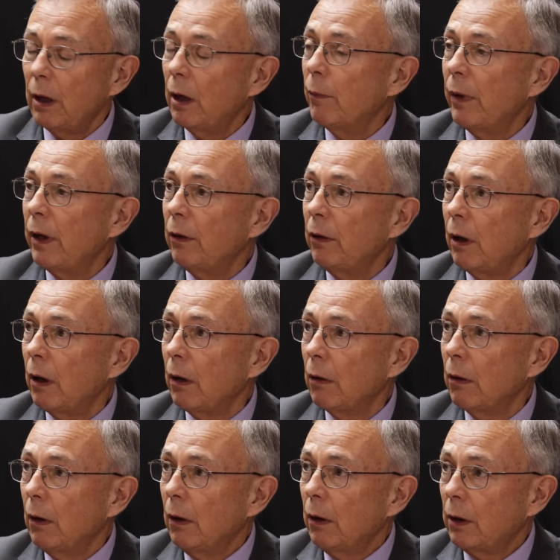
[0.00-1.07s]
amend their
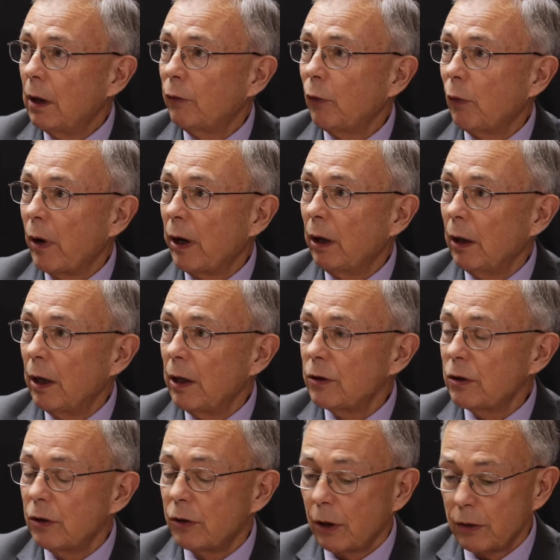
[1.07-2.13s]
country
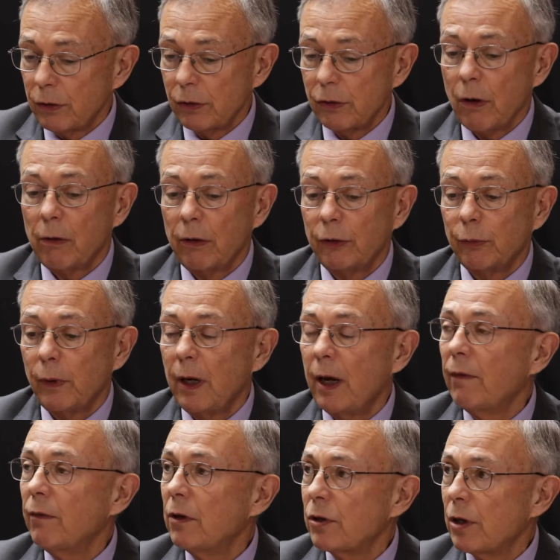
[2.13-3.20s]
regulations. Because as long as we
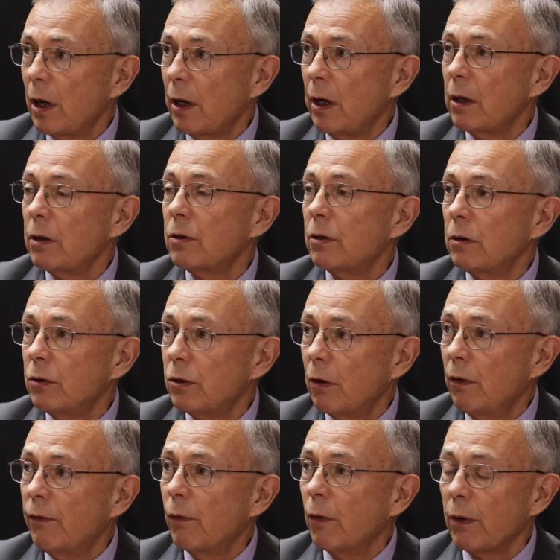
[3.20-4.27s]
have the science and
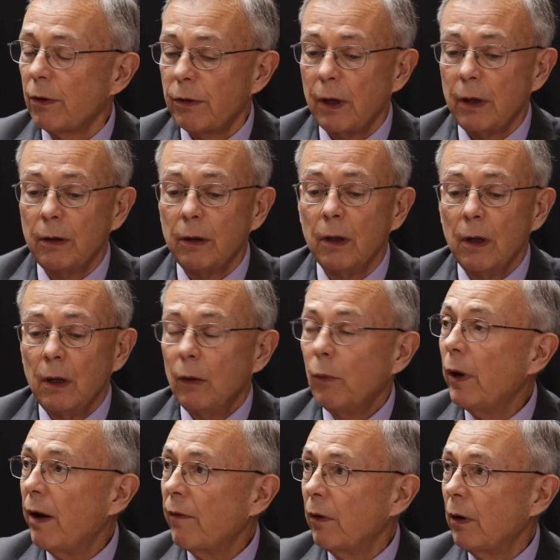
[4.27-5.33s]
so forth, then
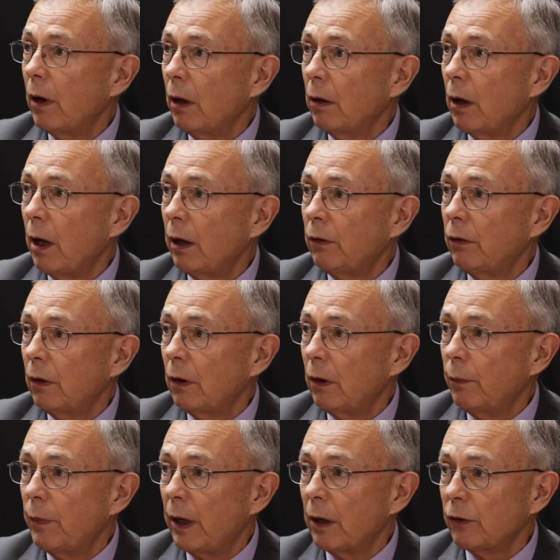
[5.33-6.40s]
we have a lot
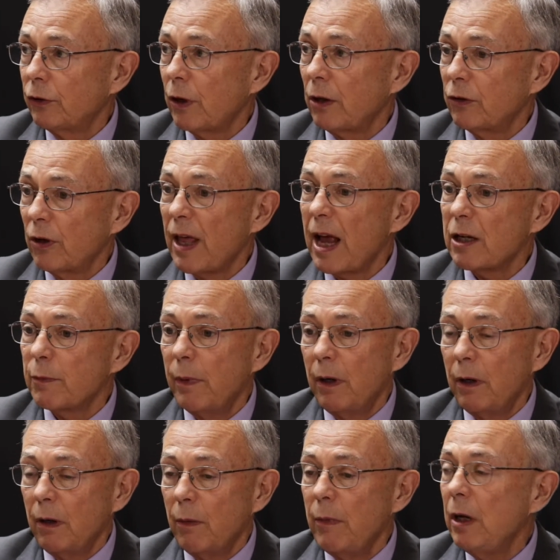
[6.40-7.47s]
better shot. So that's been
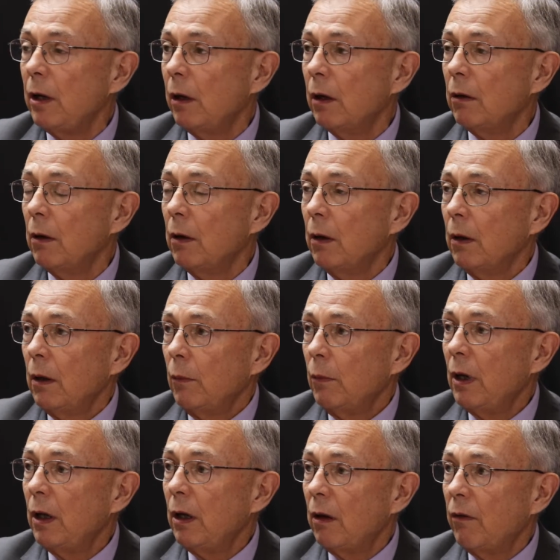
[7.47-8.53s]
an
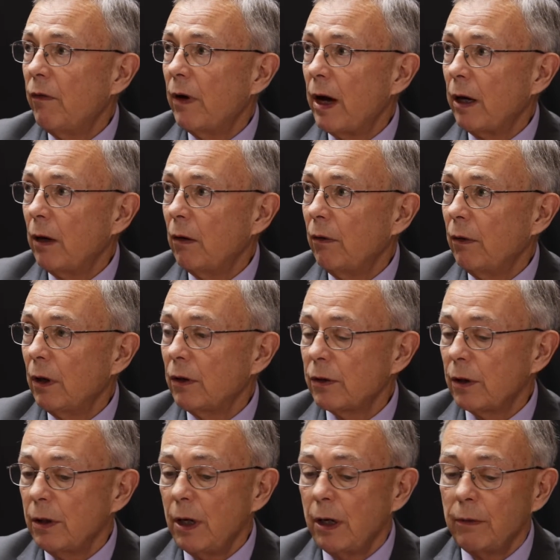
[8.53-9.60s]
immediate value of this.
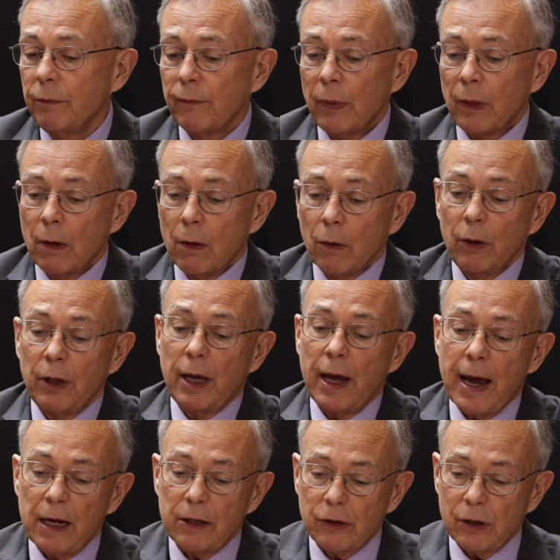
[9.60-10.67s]
And then on the
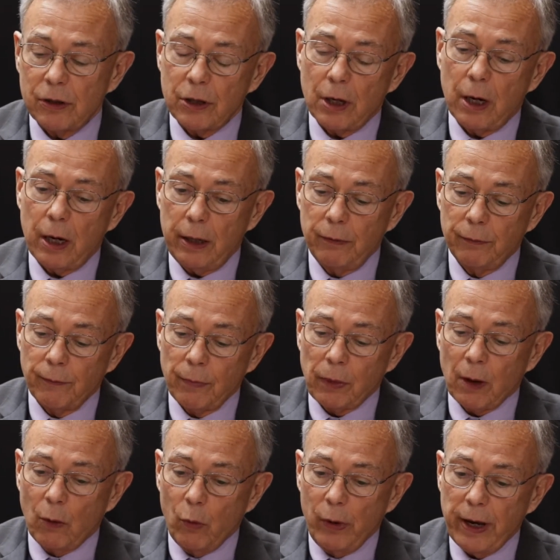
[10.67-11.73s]
ASTA side,
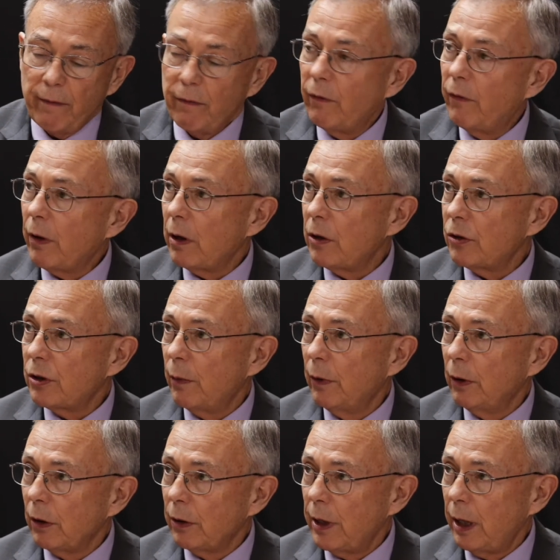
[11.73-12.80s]
we have a very
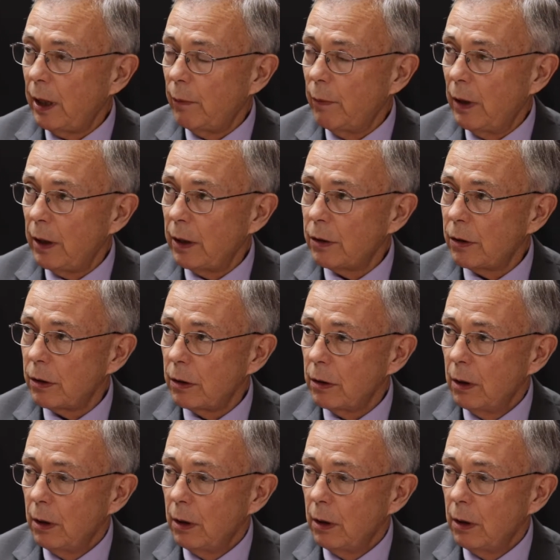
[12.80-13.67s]
similar database,